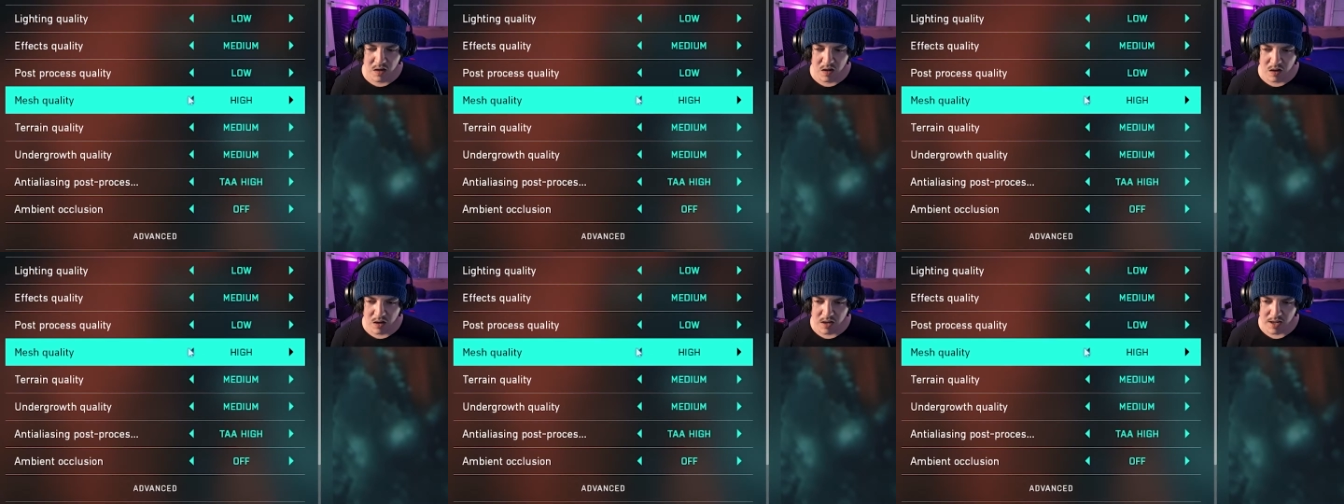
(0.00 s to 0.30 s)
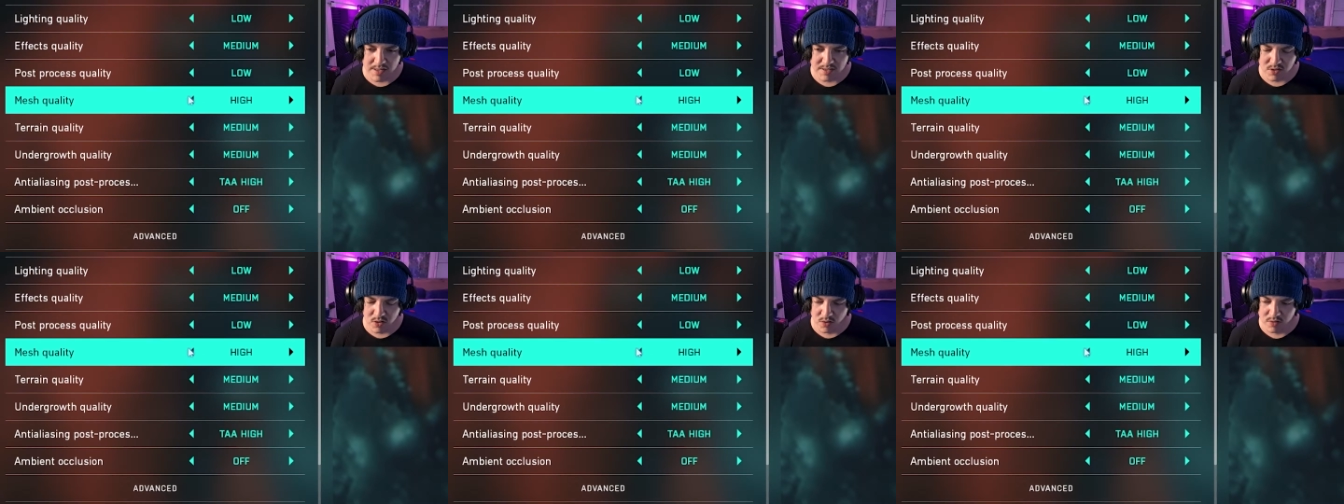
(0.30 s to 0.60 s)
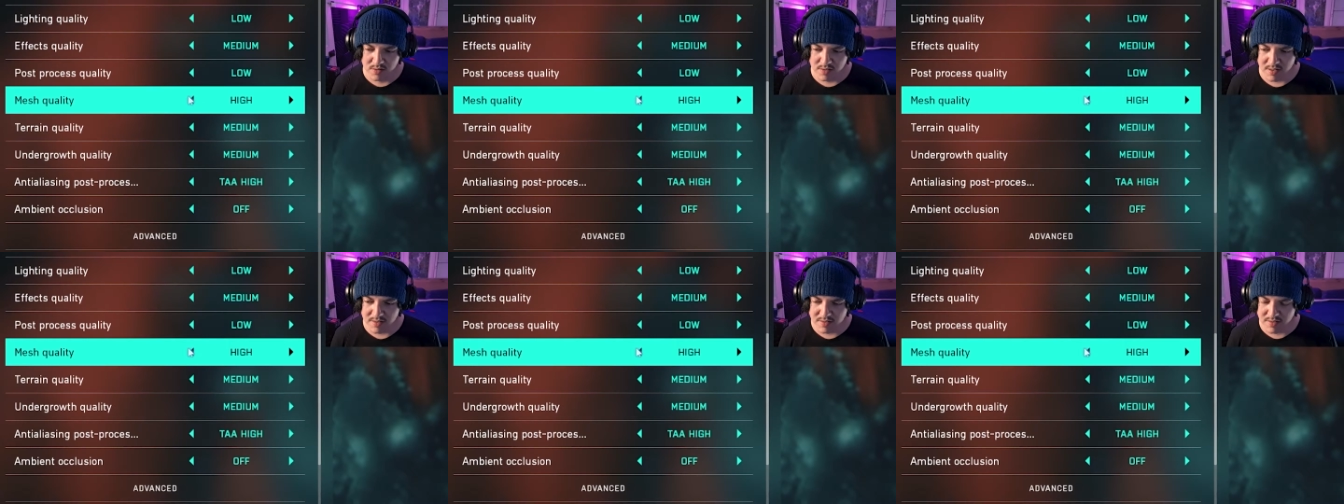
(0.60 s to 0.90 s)
uh, at
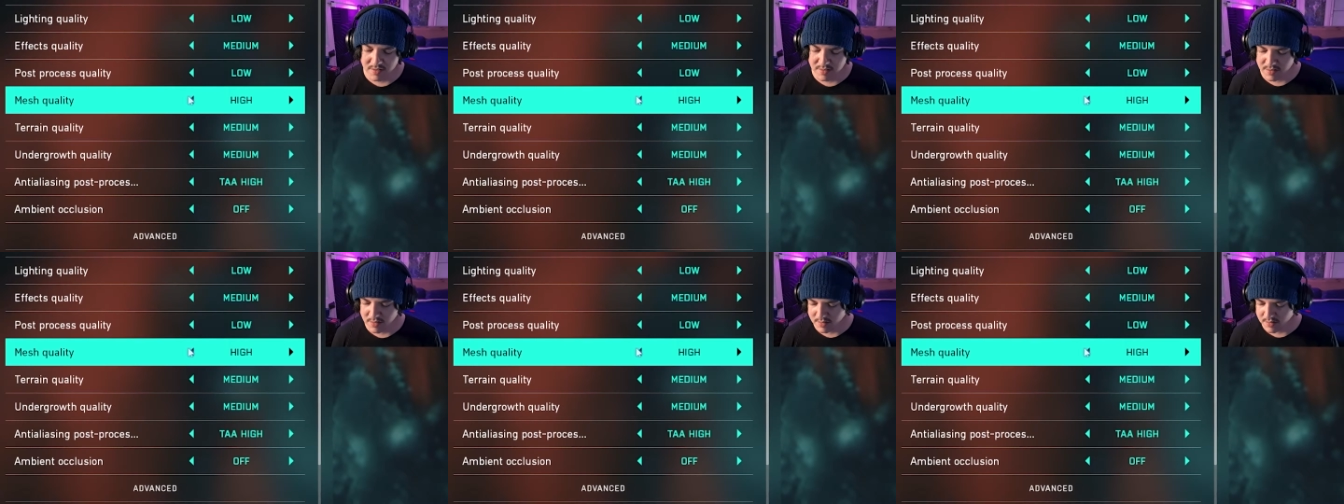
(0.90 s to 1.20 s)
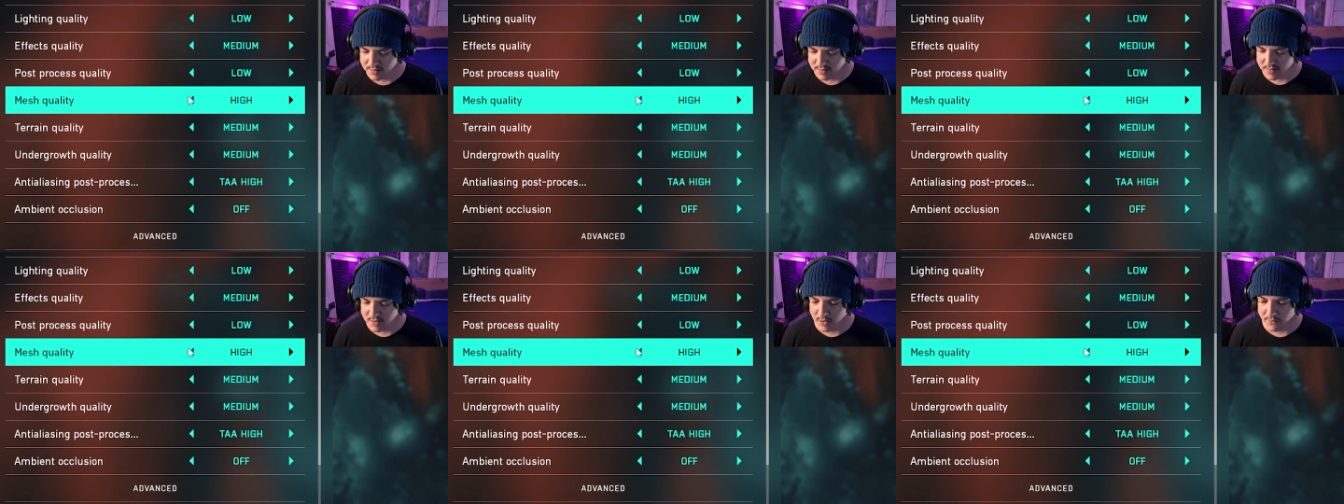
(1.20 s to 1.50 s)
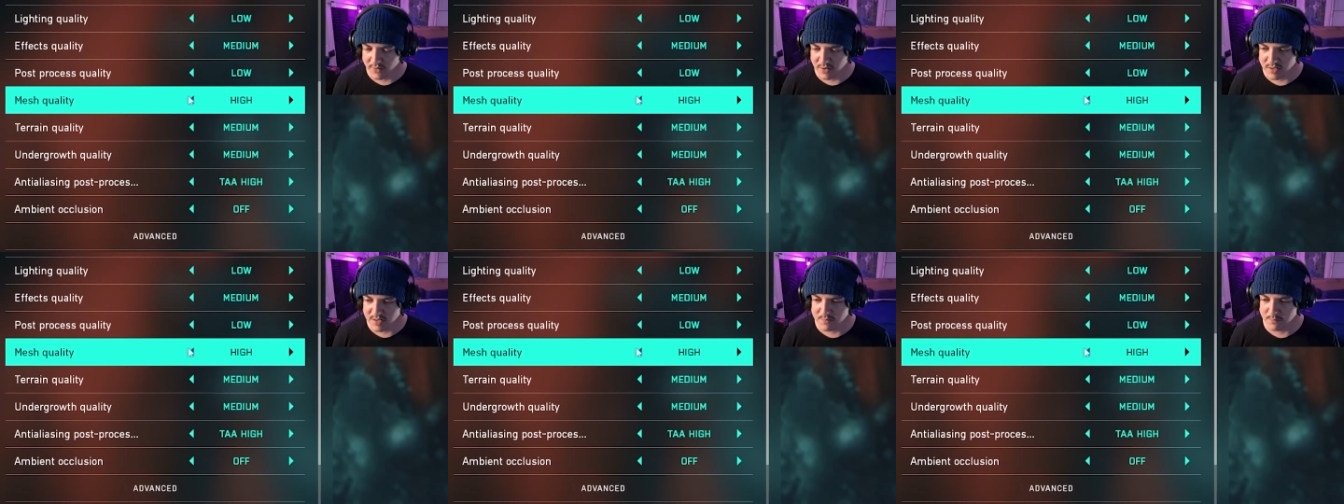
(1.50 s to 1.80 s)
certain distances and
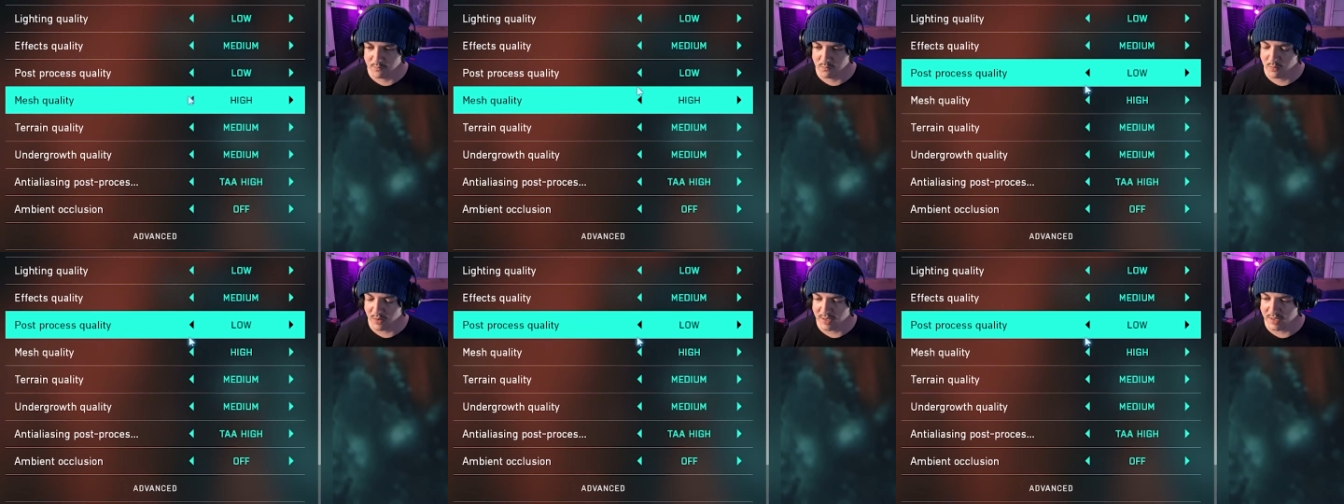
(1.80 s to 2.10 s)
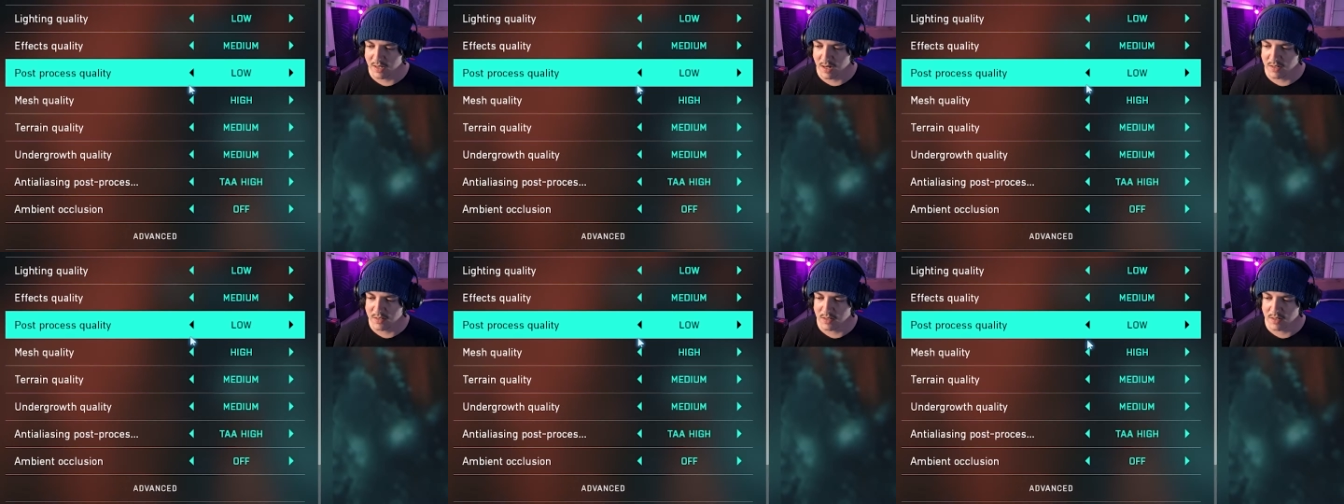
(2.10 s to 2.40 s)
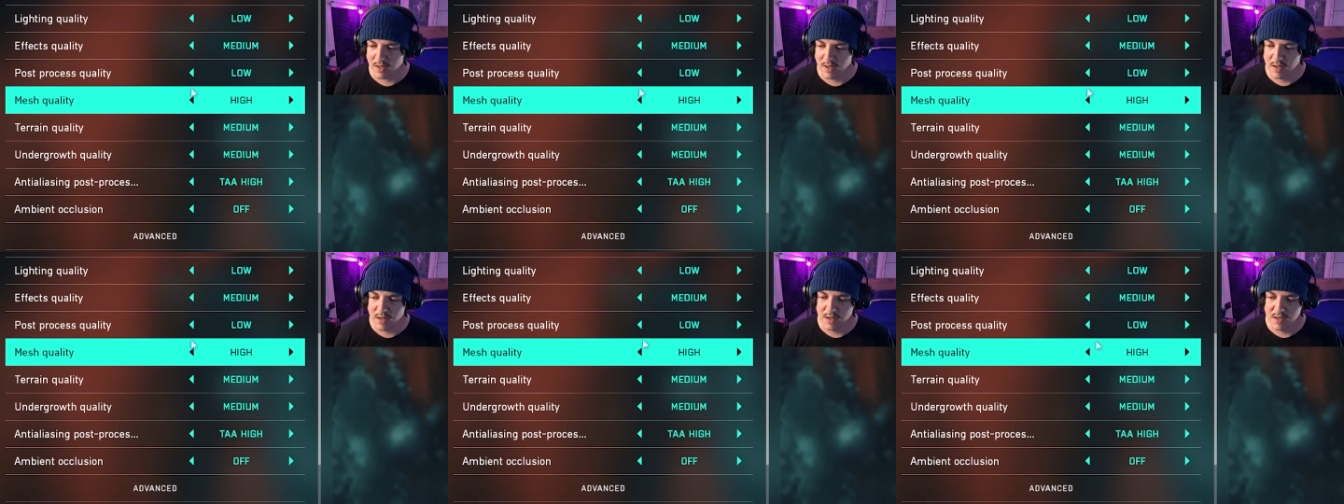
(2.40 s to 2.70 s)
stuff, and it's really hard
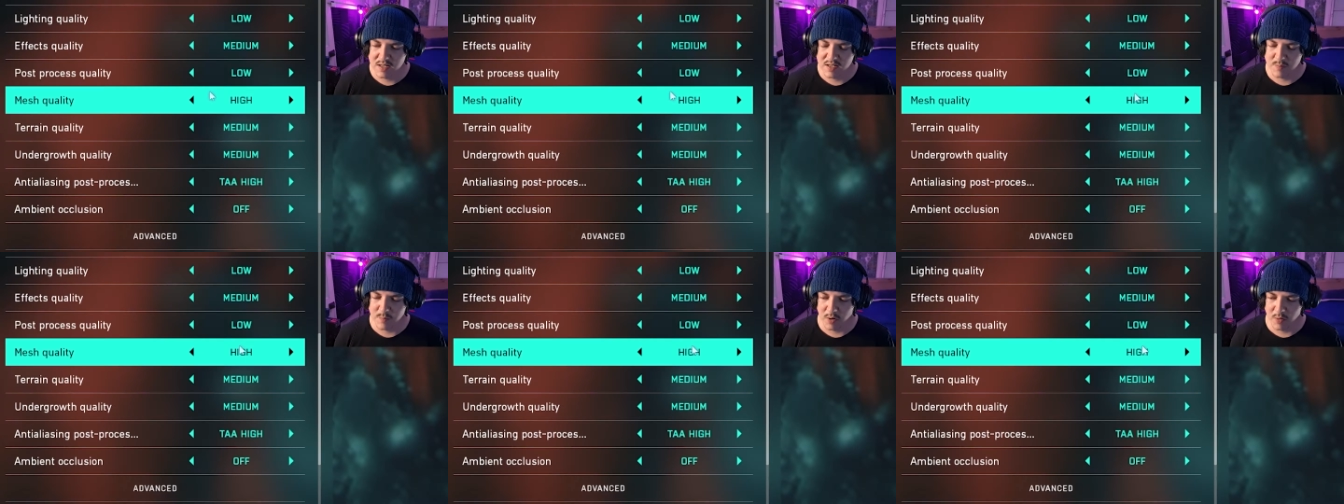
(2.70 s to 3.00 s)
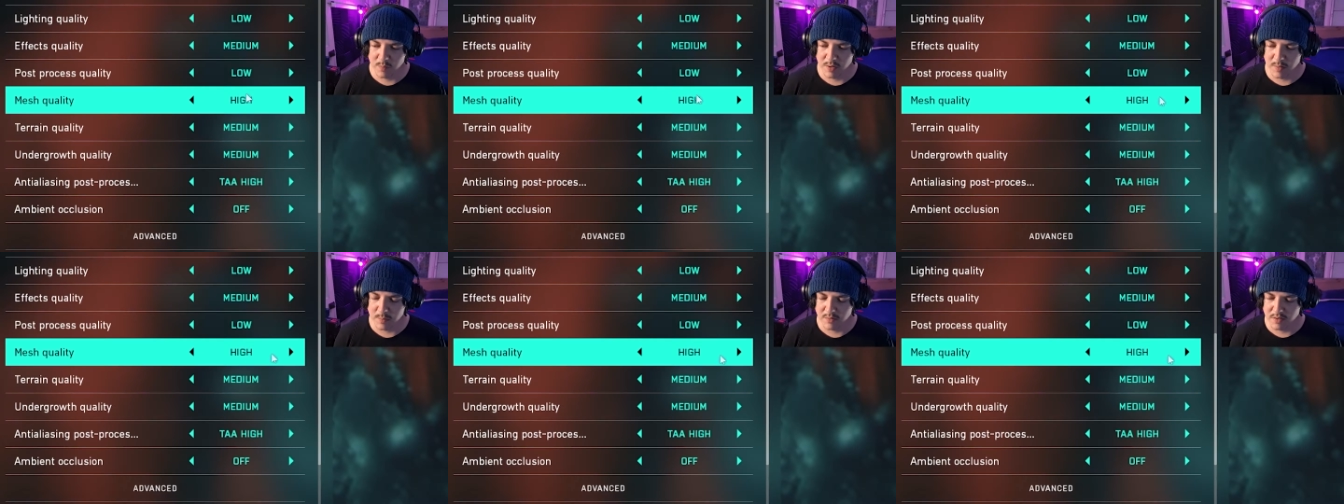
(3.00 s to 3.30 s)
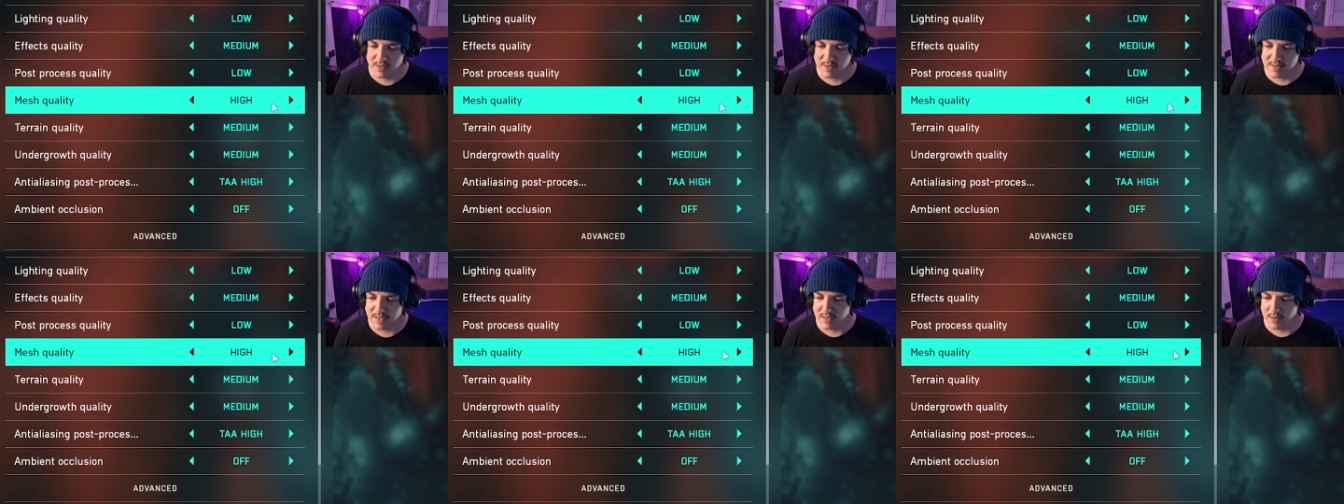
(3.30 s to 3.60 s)
to spot
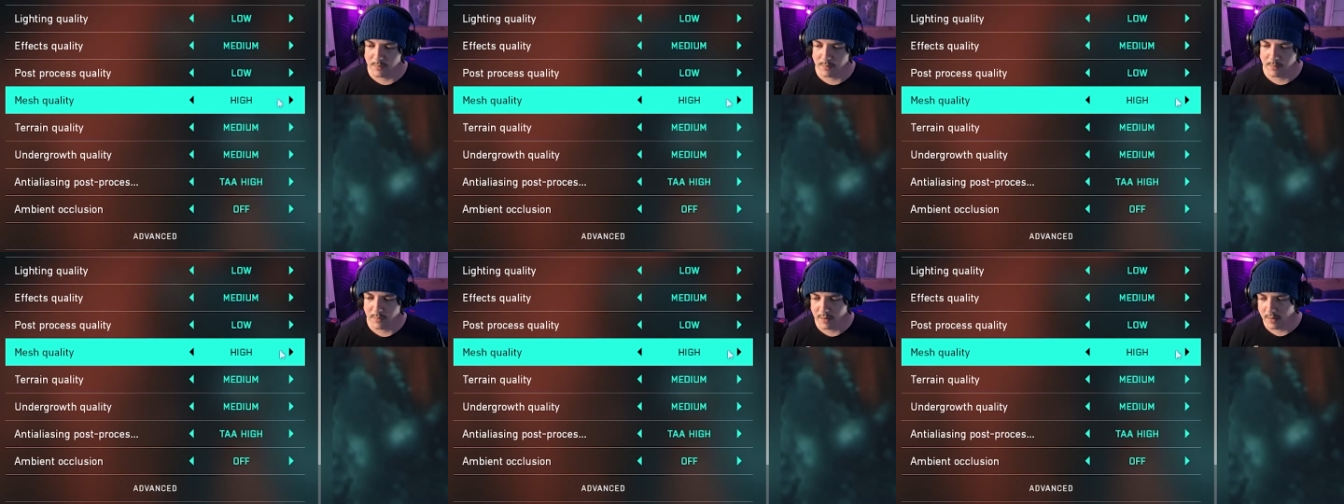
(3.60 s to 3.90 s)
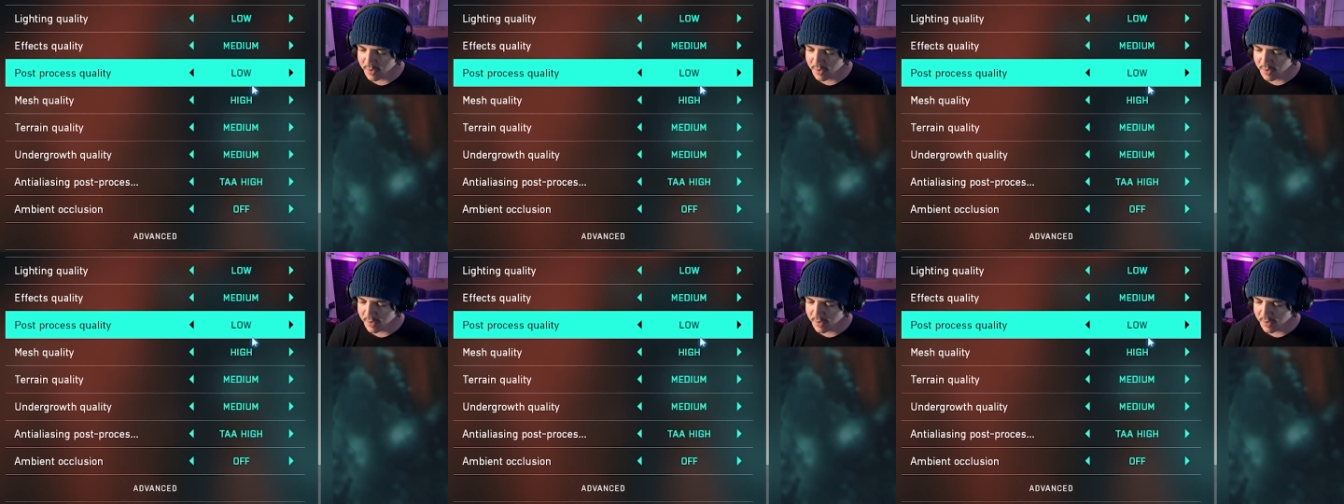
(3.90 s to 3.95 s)
people and see them.